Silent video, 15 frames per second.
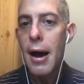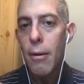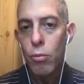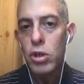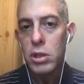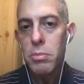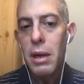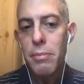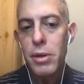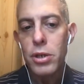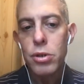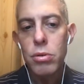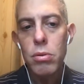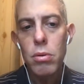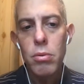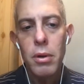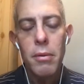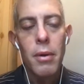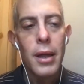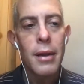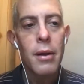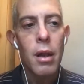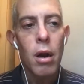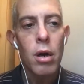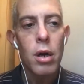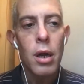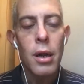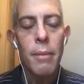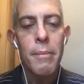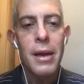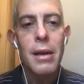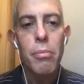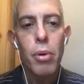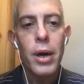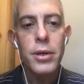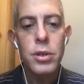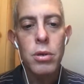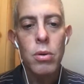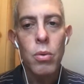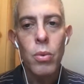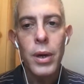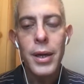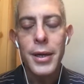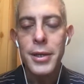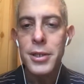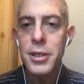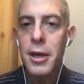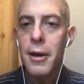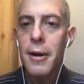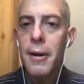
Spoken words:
which may be true in many practical ways.